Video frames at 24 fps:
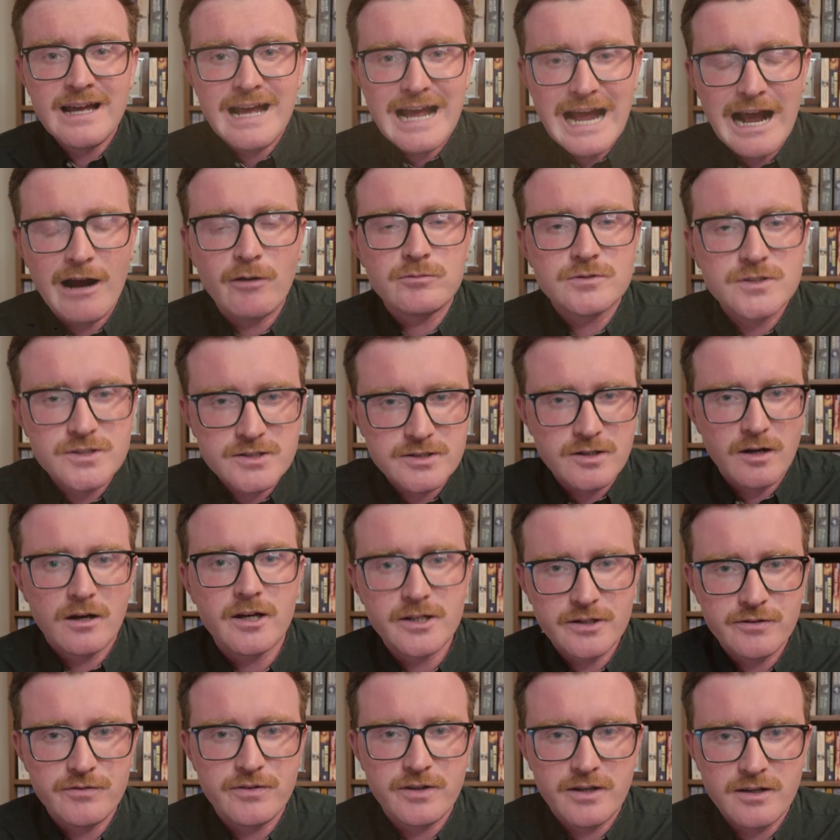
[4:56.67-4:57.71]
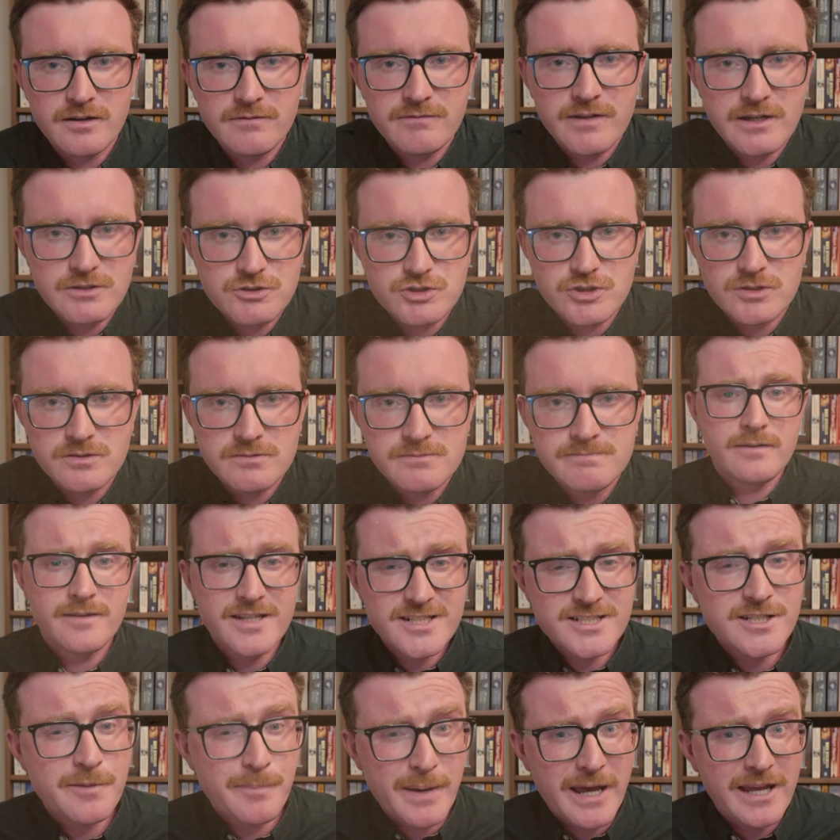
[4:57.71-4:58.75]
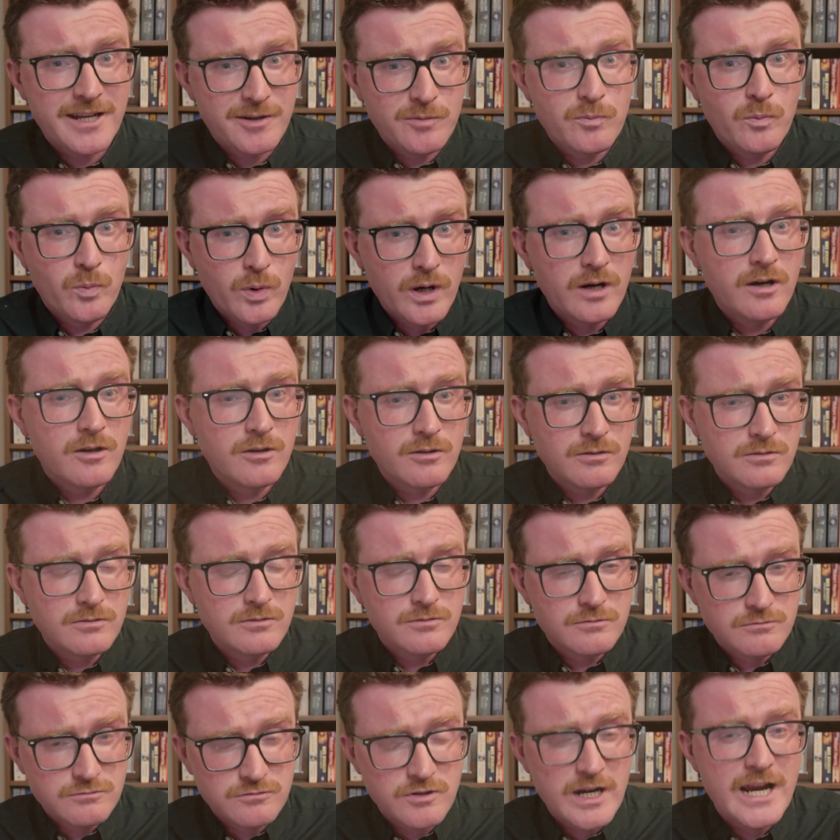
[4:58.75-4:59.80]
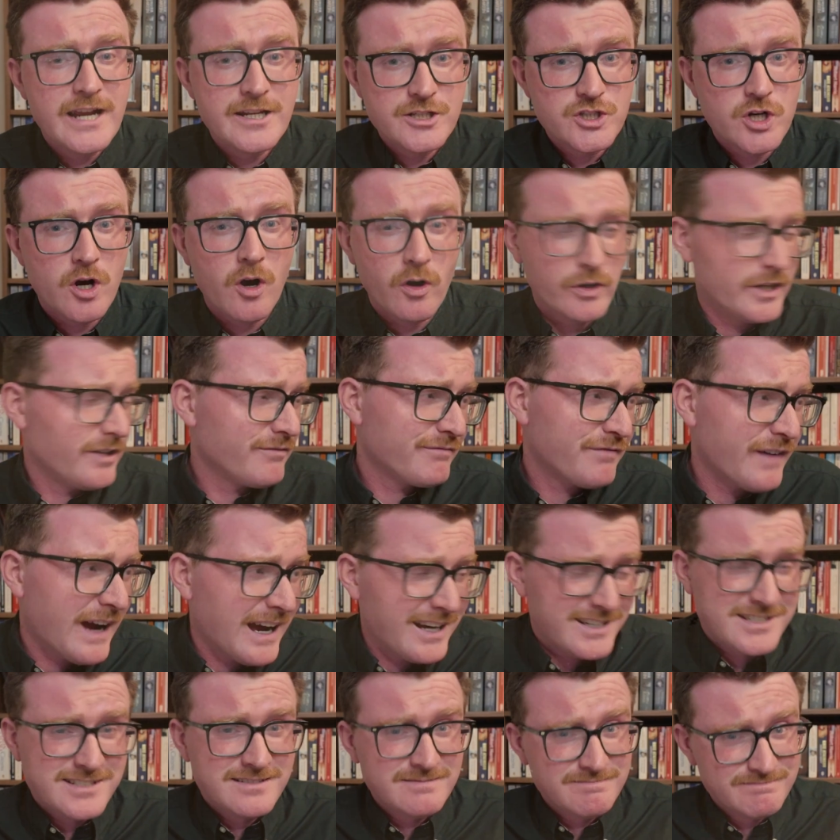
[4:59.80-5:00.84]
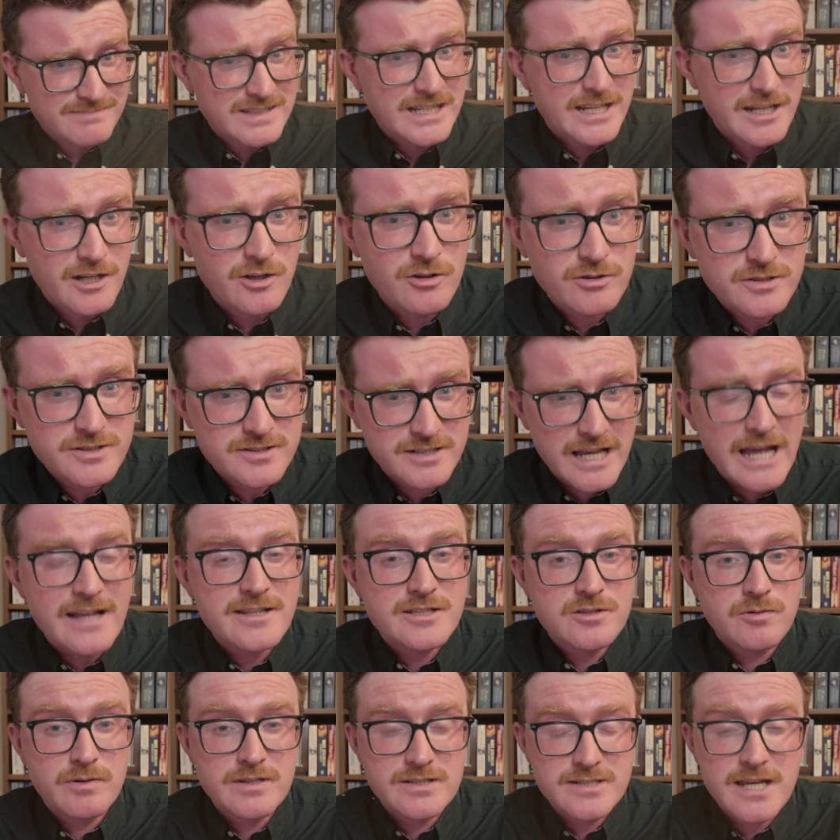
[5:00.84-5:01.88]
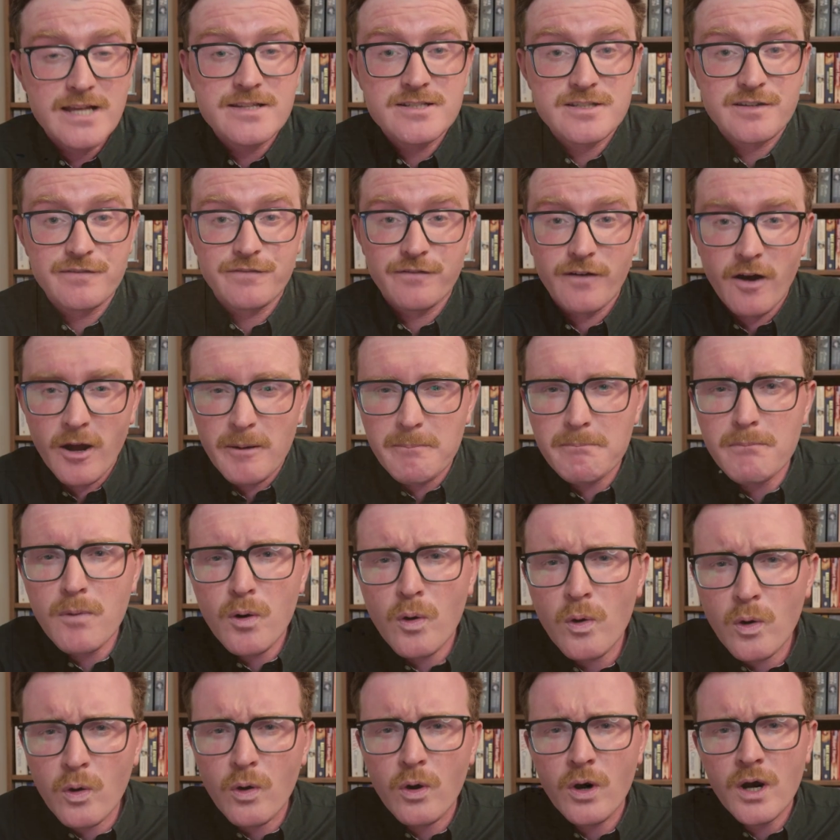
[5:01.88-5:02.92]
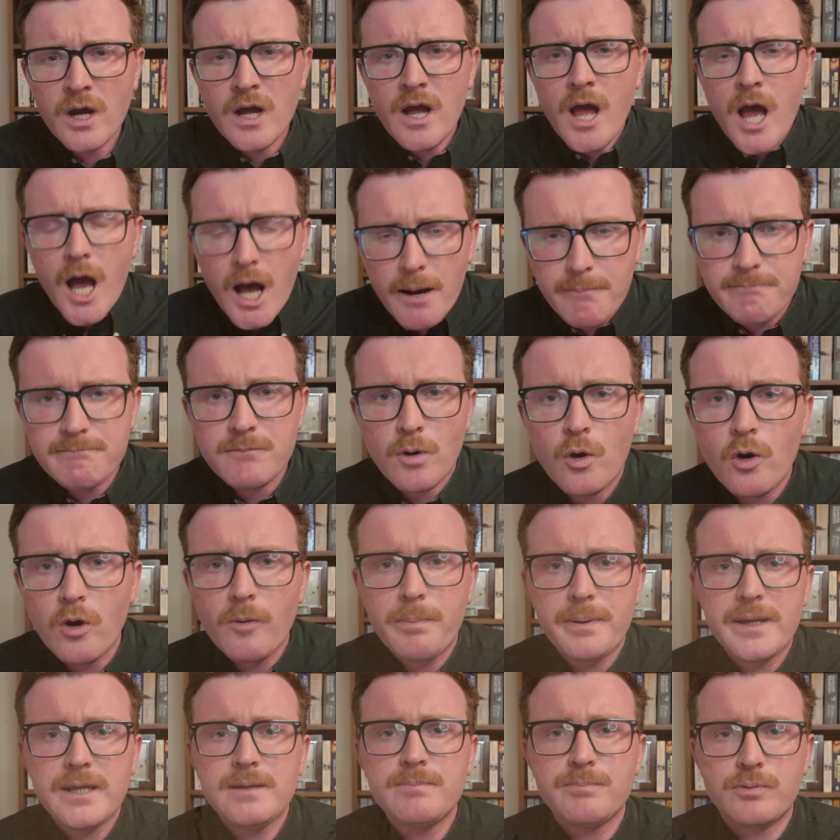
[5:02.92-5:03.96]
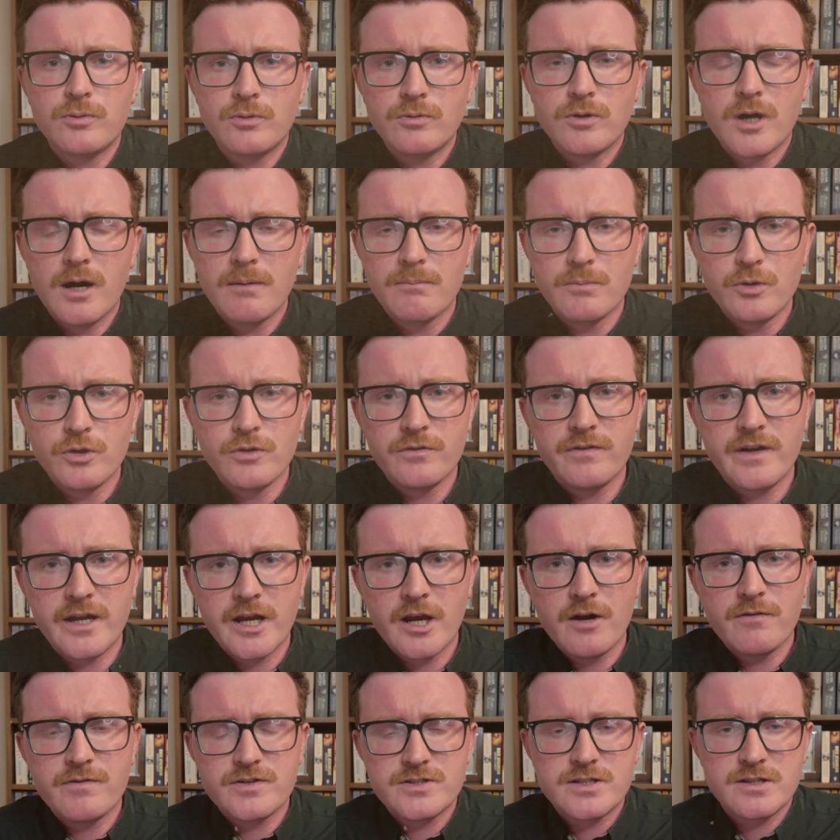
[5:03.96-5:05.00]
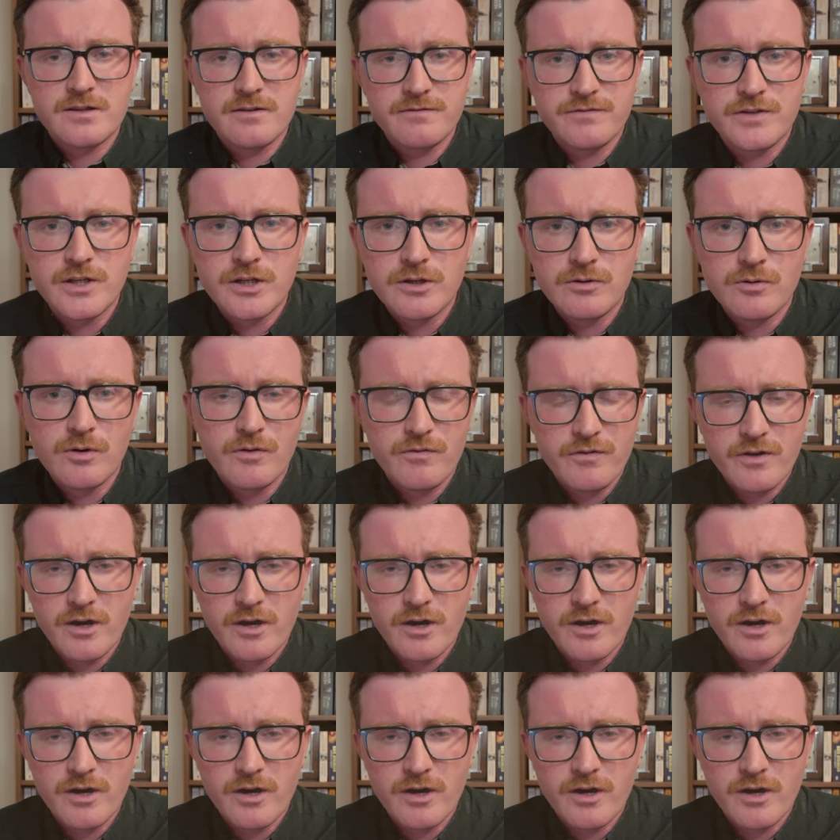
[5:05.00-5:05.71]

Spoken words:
outside of the convention. This debate will rage on. In fact, it looks set to intensify. More and more people are moving over to the view of